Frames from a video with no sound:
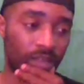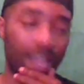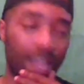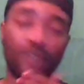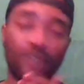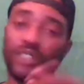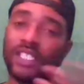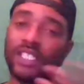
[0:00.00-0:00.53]
I
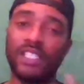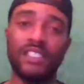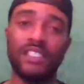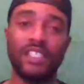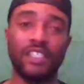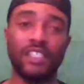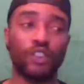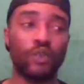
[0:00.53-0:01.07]
don't see
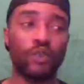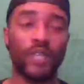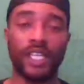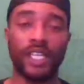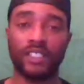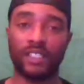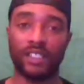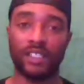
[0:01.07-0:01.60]
these niggas doing
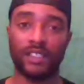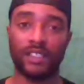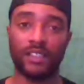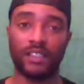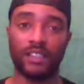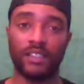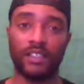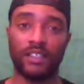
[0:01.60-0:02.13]
that shit.
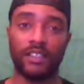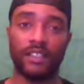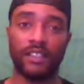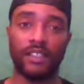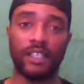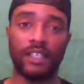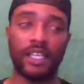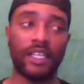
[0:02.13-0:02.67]

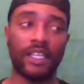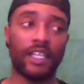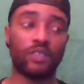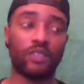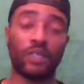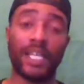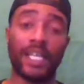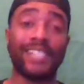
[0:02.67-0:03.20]
And
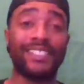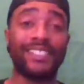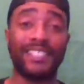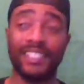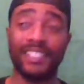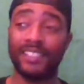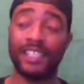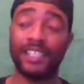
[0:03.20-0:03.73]
that's what got the
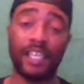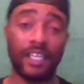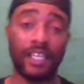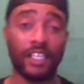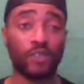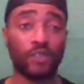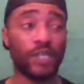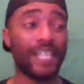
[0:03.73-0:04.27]
city
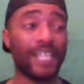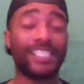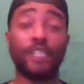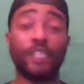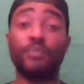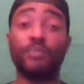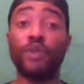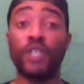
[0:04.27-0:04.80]
scared. That's what got the
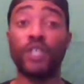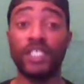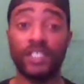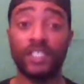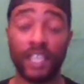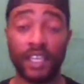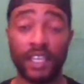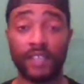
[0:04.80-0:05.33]
community
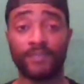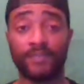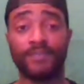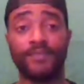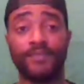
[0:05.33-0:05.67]
scared.